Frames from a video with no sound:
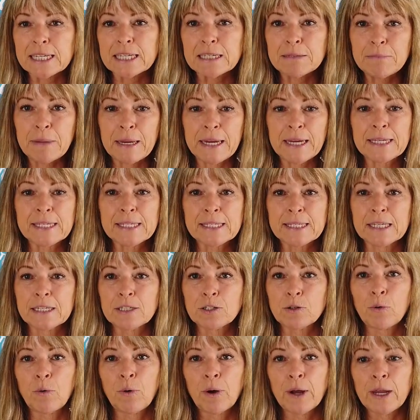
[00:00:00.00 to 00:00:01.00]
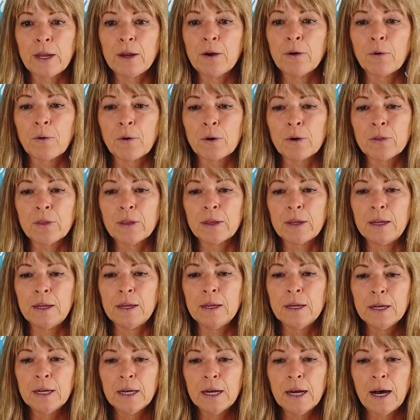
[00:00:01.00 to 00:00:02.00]
it makes the toy or
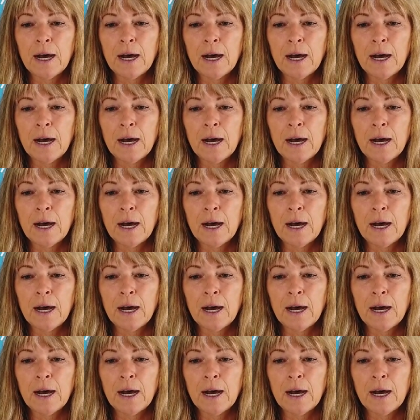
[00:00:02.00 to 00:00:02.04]
the